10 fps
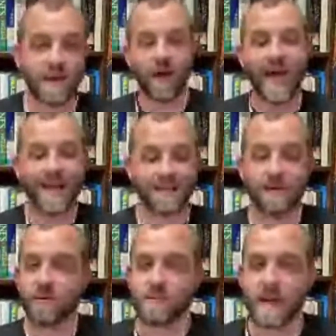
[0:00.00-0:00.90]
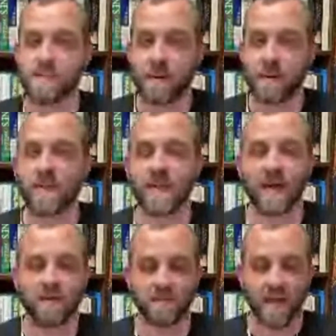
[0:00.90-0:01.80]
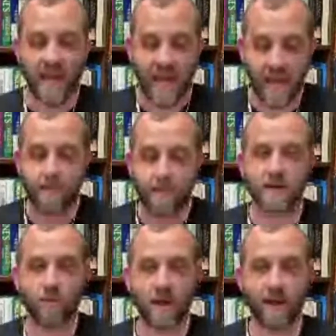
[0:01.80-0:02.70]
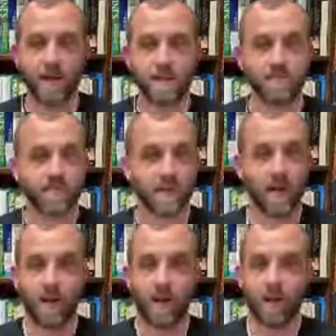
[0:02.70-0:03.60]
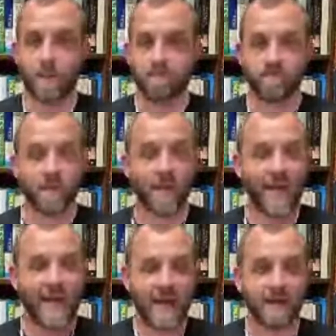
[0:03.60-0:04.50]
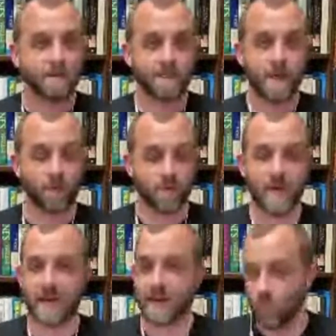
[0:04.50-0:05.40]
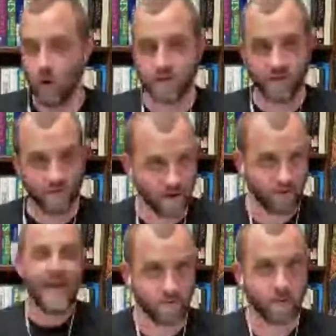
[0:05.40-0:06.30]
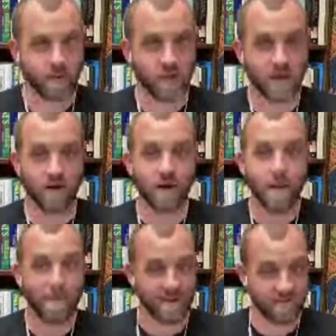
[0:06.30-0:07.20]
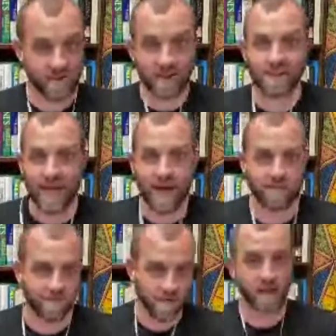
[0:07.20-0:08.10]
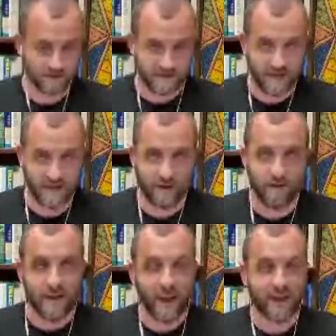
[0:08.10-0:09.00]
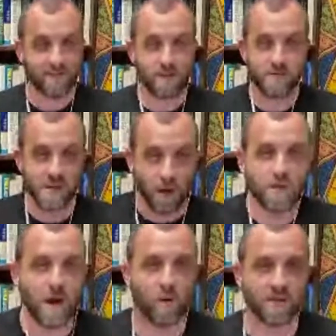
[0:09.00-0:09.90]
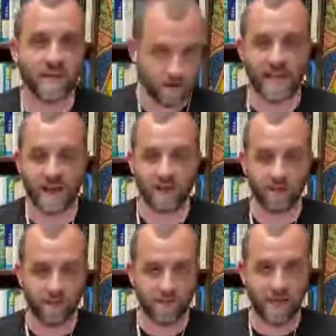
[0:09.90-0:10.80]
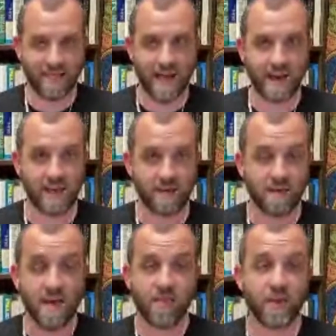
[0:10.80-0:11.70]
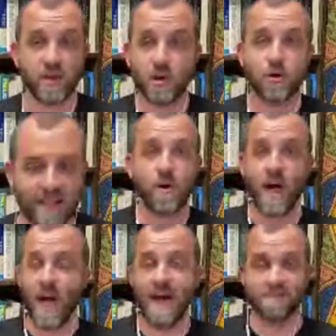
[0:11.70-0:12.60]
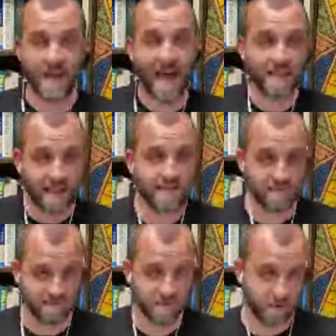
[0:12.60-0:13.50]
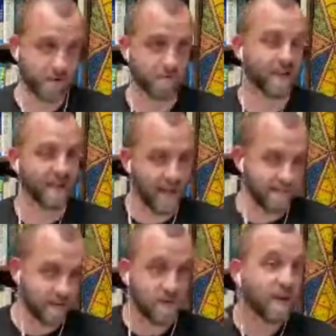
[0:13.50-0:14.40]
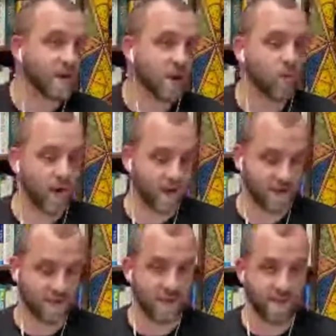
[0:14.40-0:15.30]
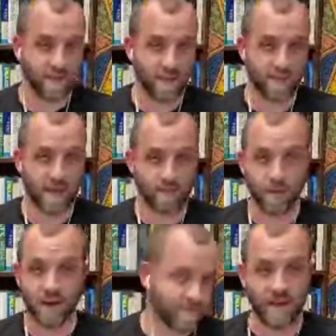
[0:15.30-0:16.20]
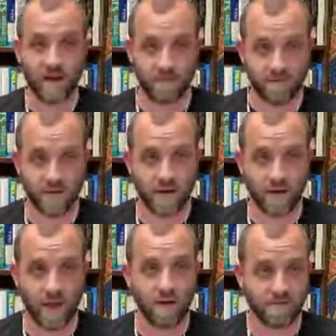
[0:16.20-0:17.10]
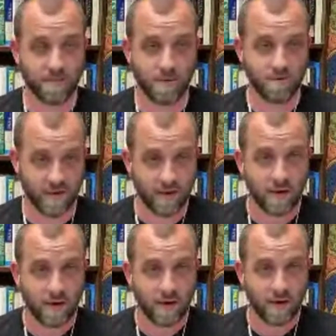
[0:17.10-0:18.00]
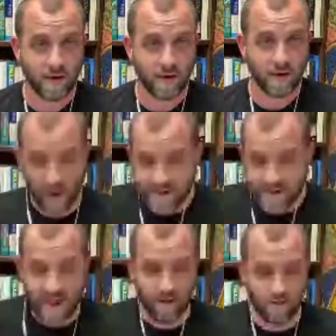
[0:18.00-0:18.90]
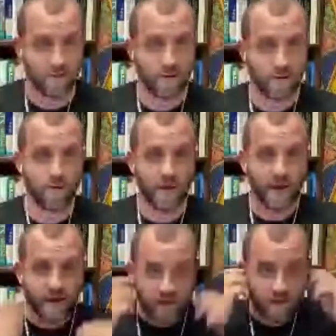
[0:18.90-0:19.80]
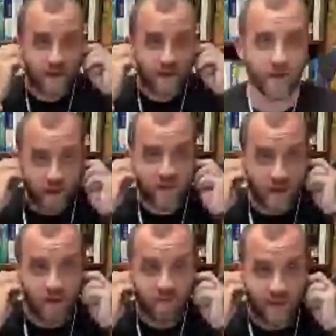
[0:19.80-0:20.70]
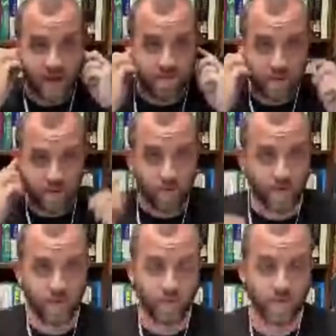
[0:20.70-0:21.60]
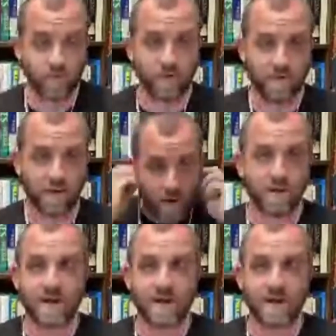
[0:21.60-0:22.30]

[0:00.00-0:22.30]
A hat that would make Buddy the Elf happy to wear. A hat that would make him want to spread Christmas cheer by singing loud for all to hear. And if you don't know what that line is, then you have not lived a full and complete life, and you need to go watch the Buddy the Elf, Elf the movie, right now. All right, you need to watch the Elf movie with Will Ferrell.